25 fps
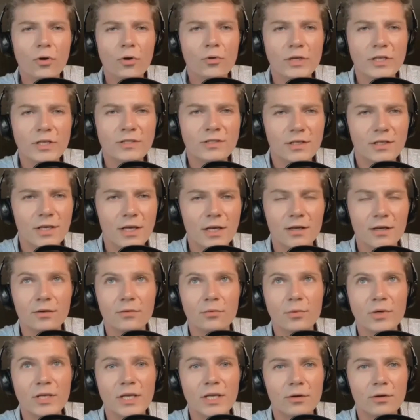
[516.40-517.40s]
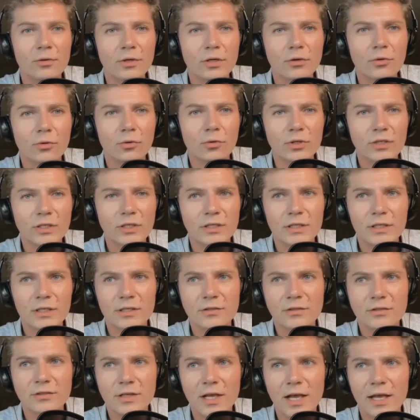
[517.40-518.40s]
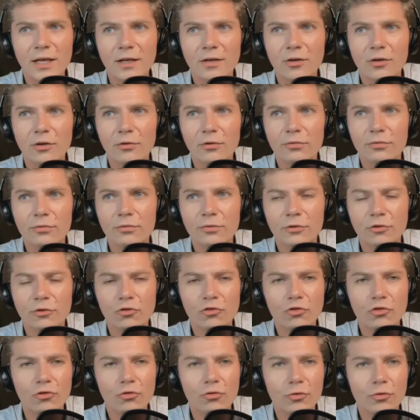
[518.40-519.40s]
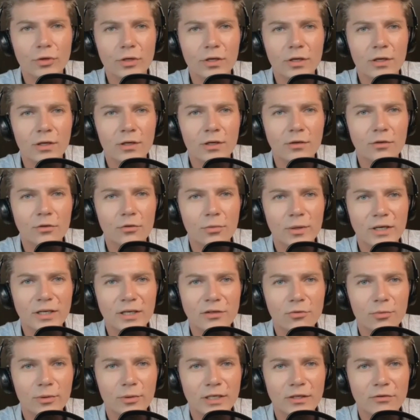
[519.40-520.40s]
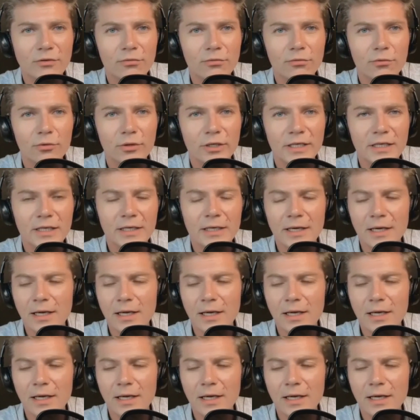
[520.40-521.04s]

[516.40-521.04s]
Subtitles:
this in, we are recording this end of June 2023.